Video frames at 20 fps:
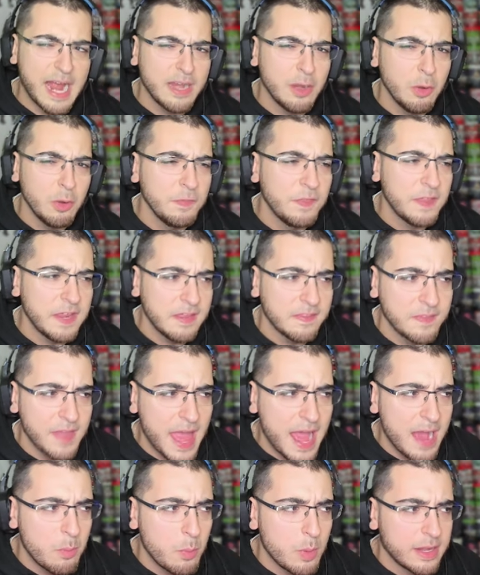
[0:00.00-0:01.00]
I don't think
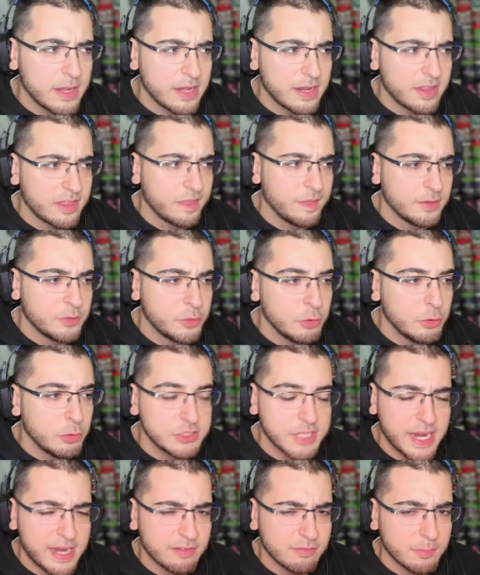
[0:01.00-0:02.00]
that one is the
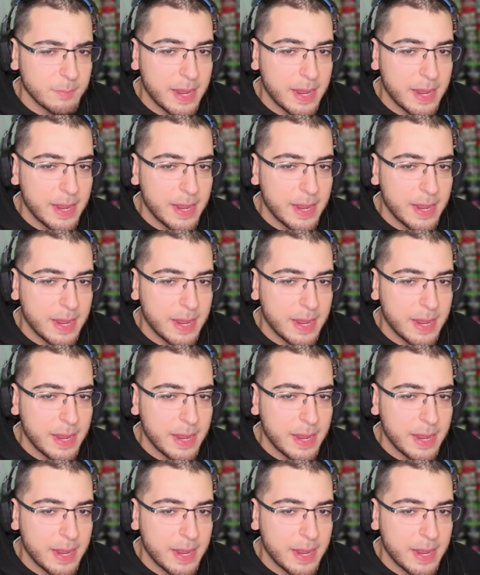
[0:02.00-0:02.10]
Tujain